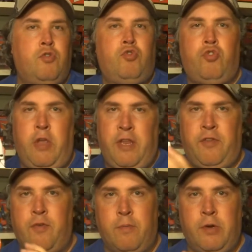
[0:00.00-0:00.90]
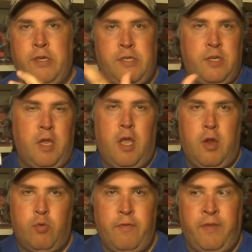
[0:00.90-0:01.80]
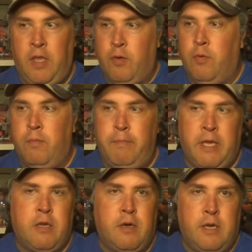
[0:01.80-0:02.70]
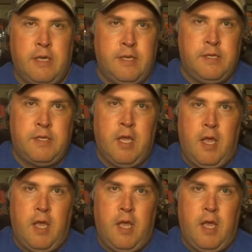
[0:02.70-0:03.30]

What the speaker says: Transformers review, because